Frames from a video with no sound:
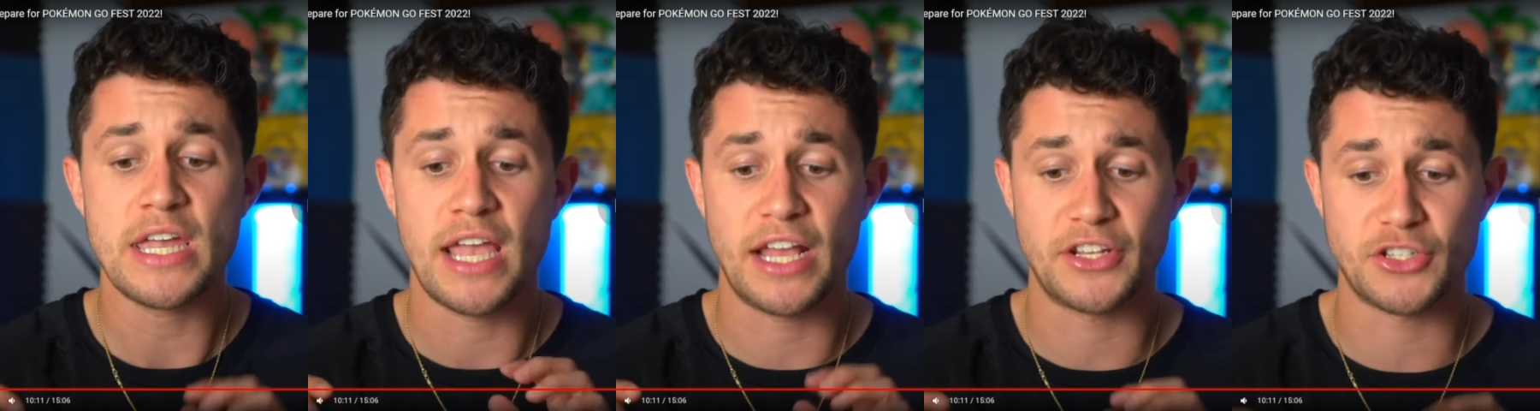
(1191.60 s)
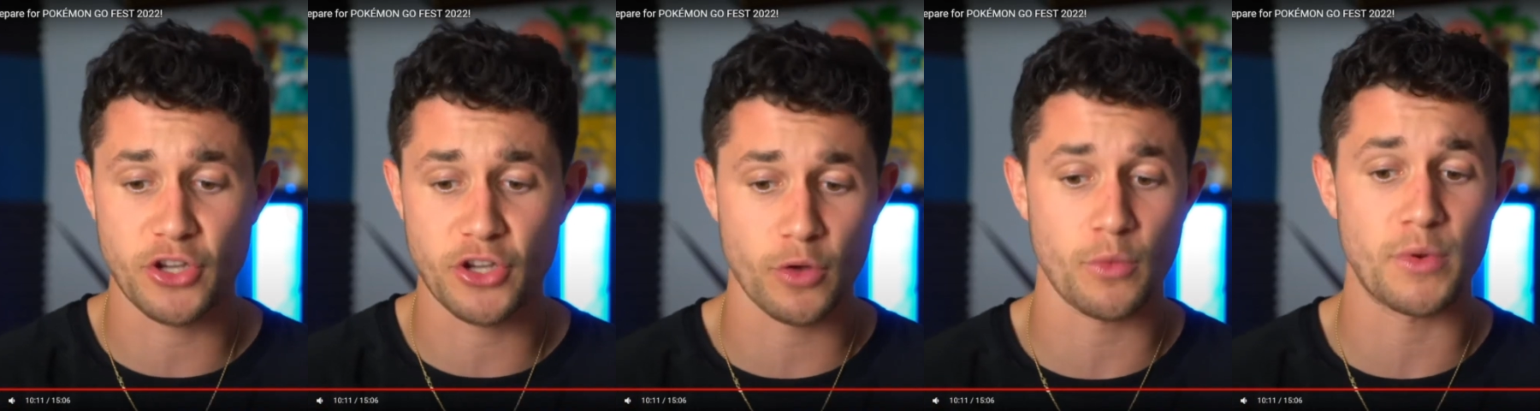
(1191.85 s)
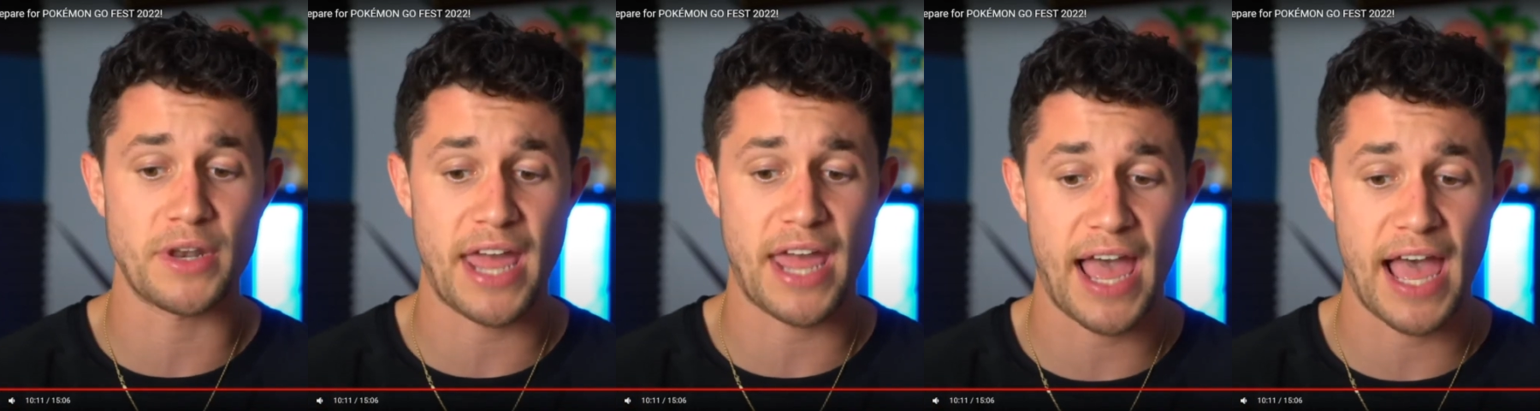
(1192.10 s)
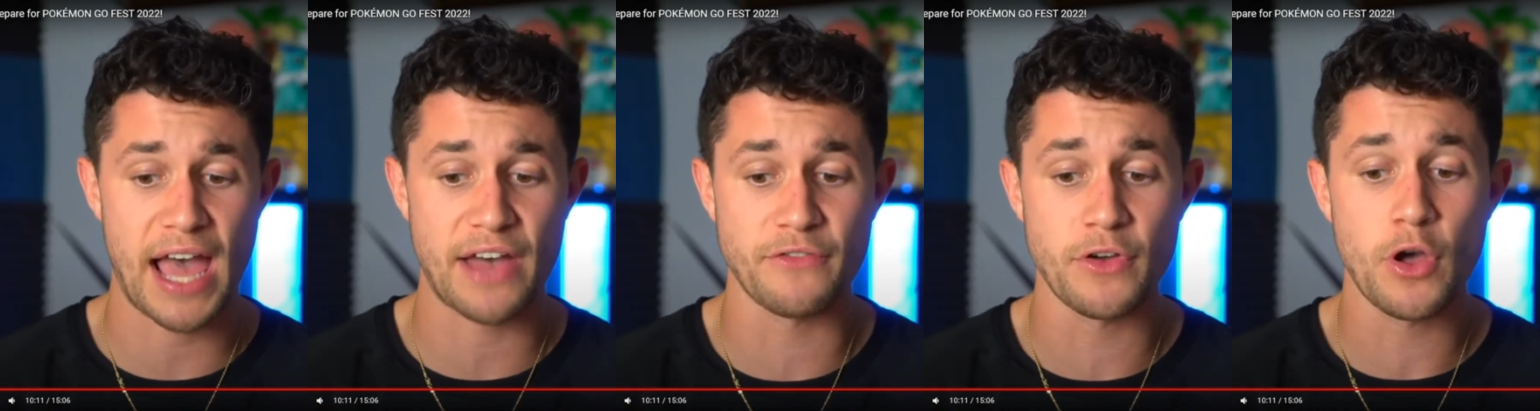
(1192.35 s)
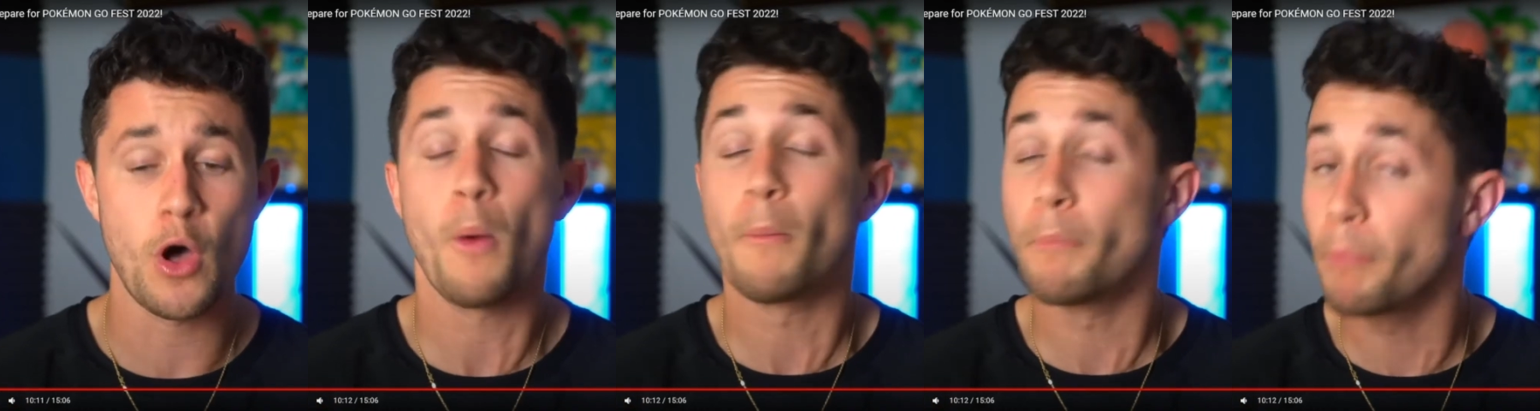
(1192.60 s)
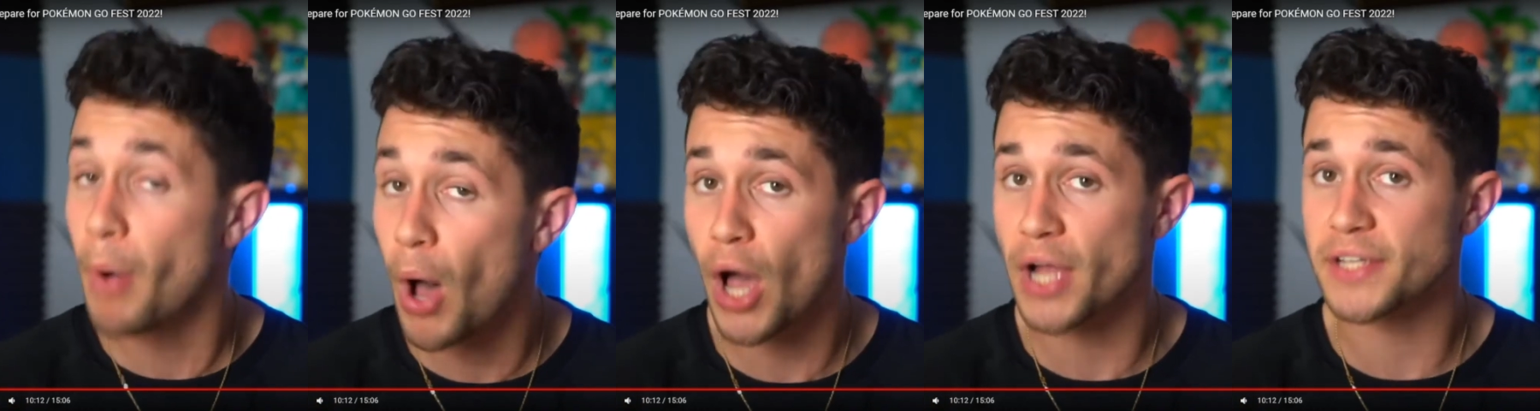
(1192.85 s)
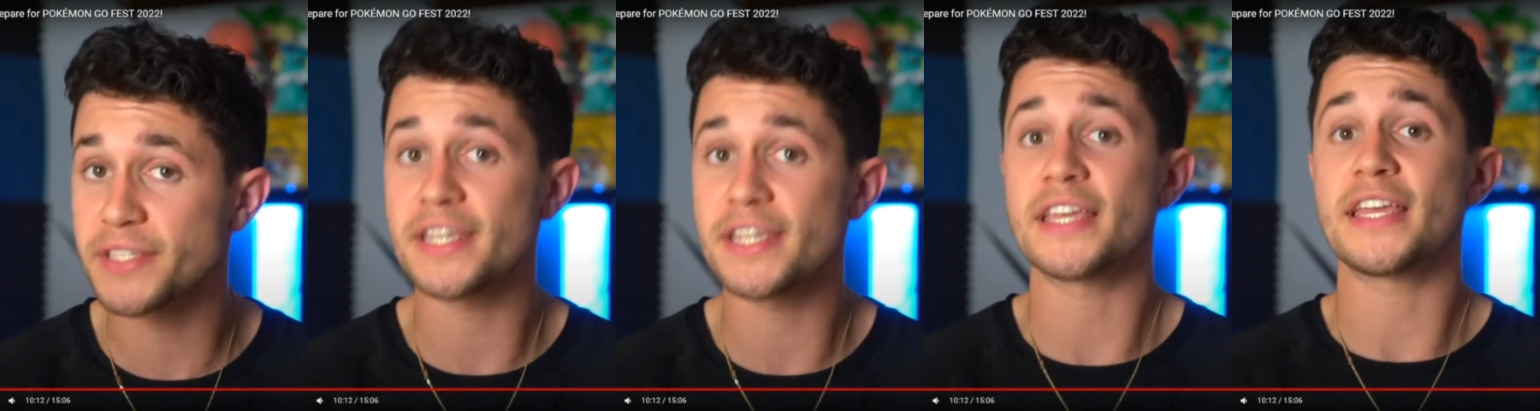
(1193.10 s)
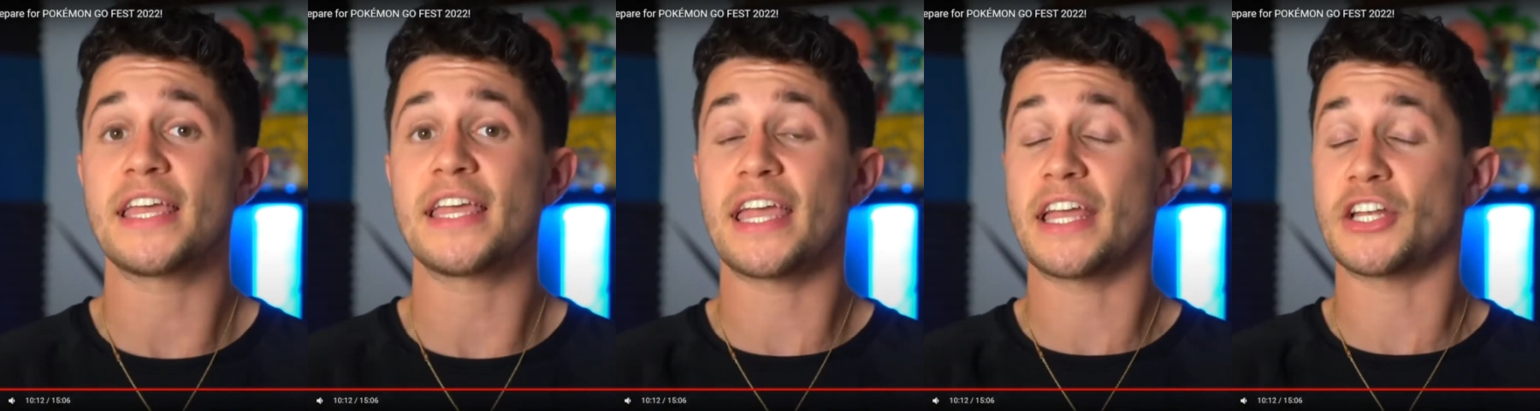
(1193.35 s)
It's a good one to have, but
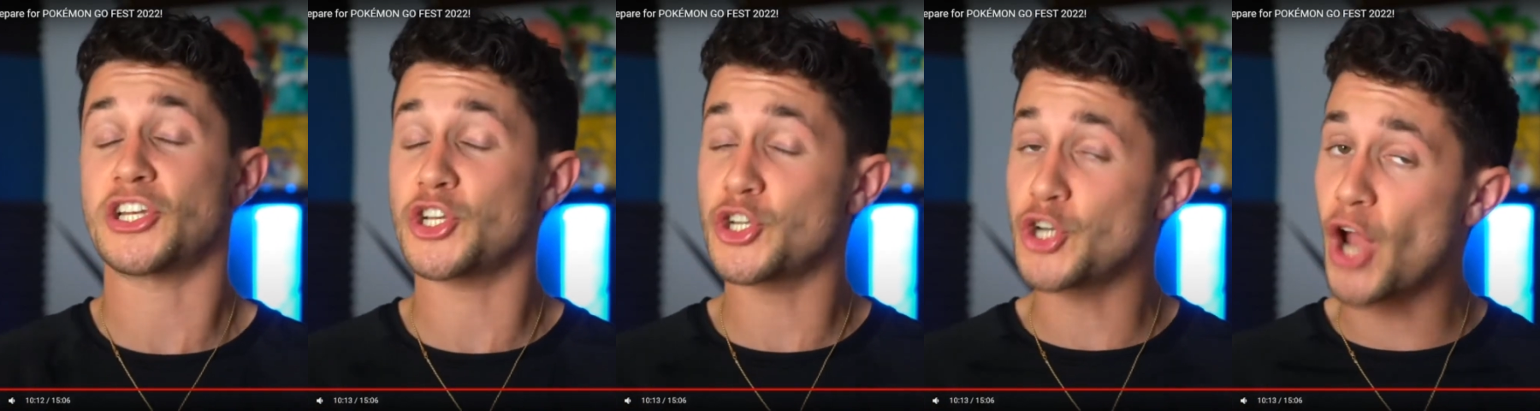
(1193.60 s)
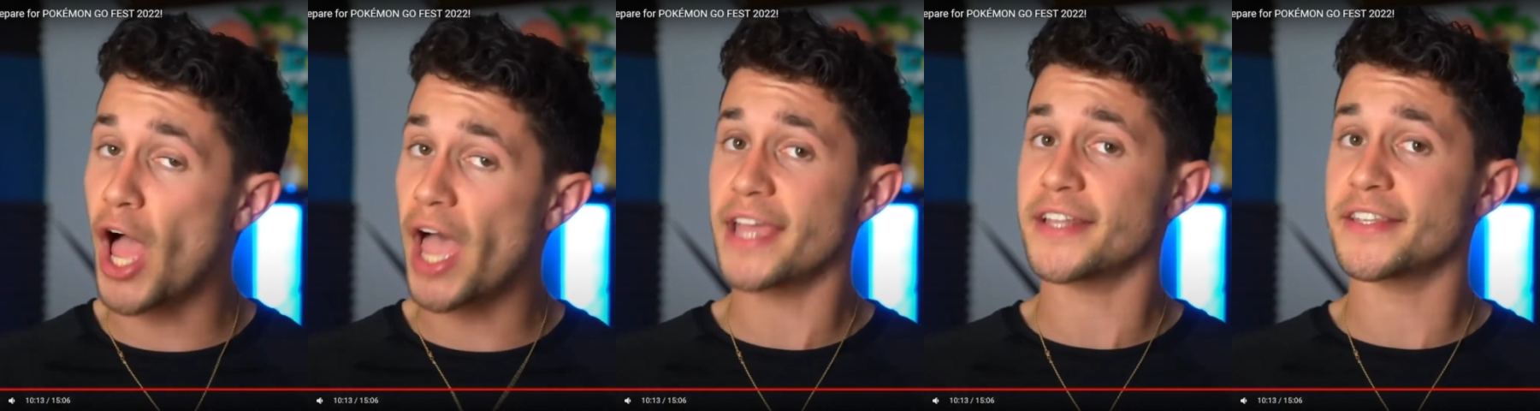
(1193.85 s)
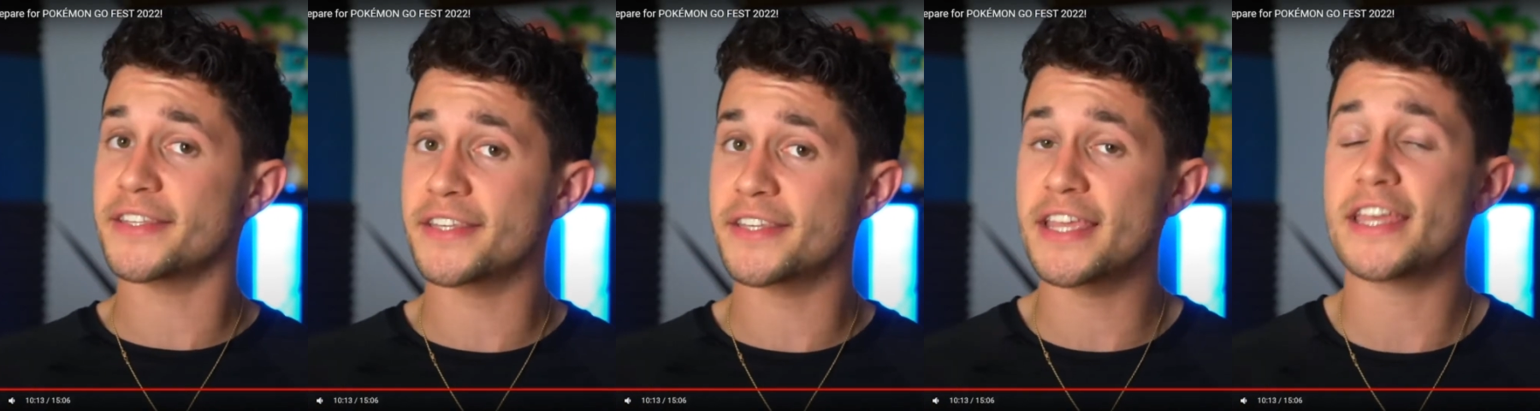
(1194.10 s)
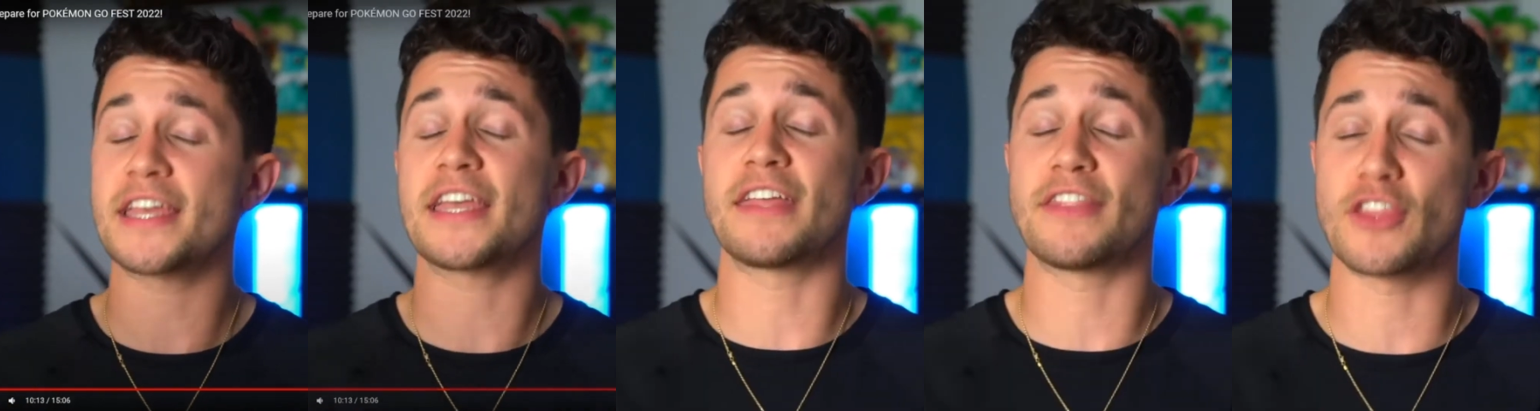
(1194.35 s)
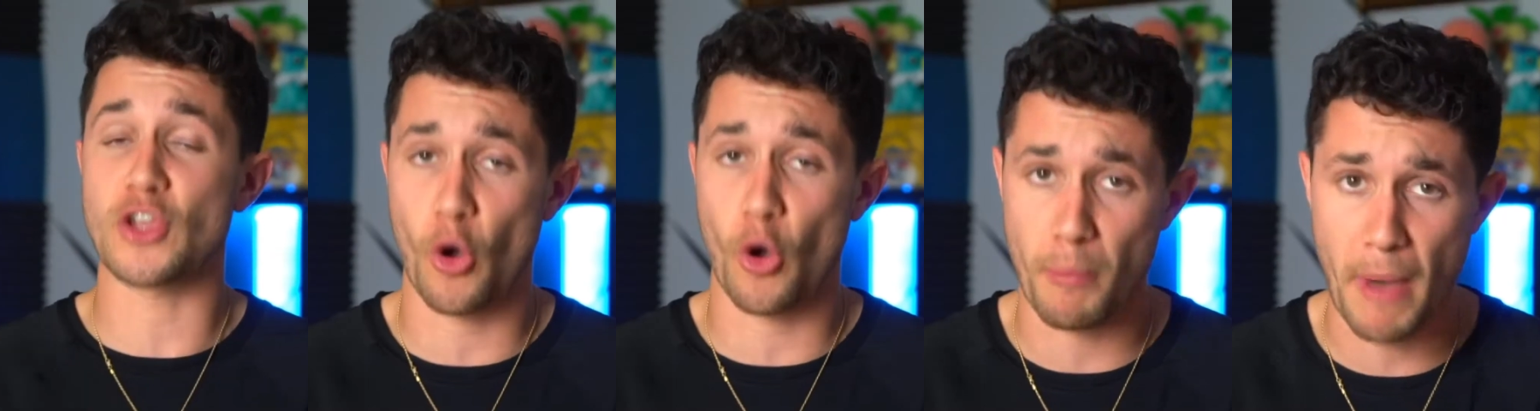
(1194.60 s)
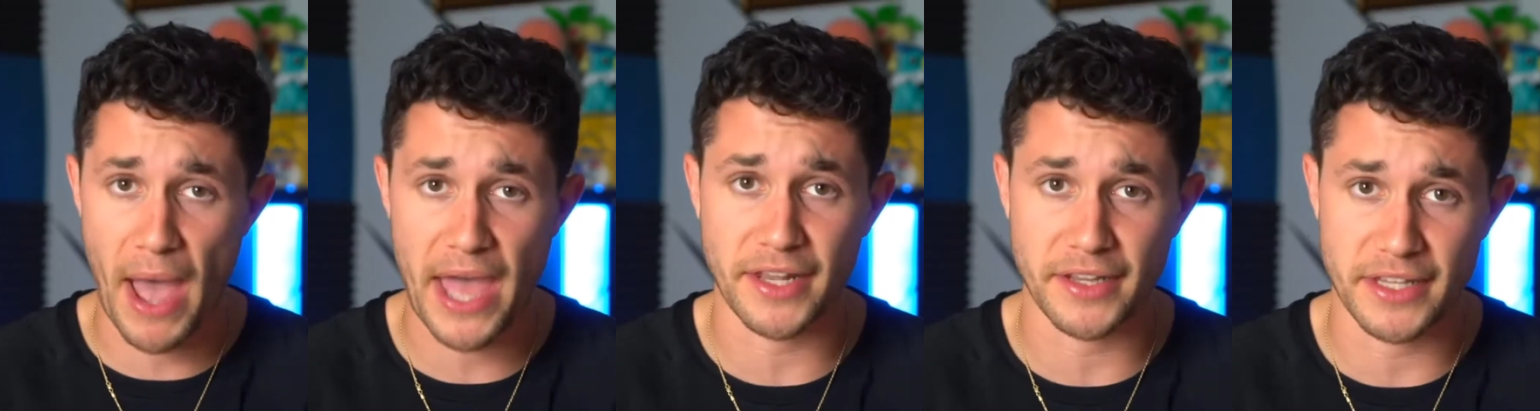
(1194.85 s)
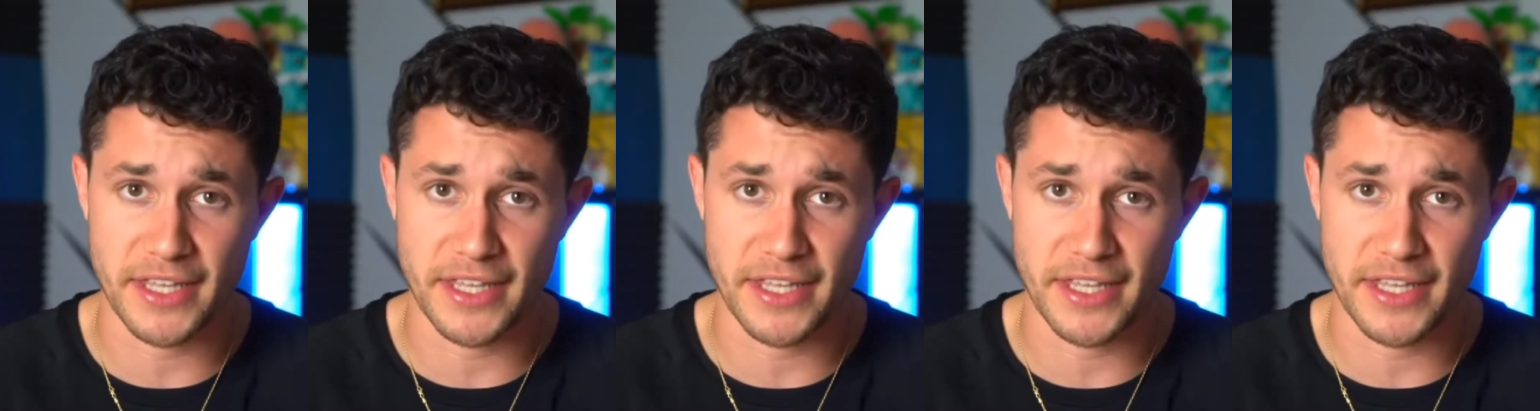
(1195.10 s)
it shines in the Go Battle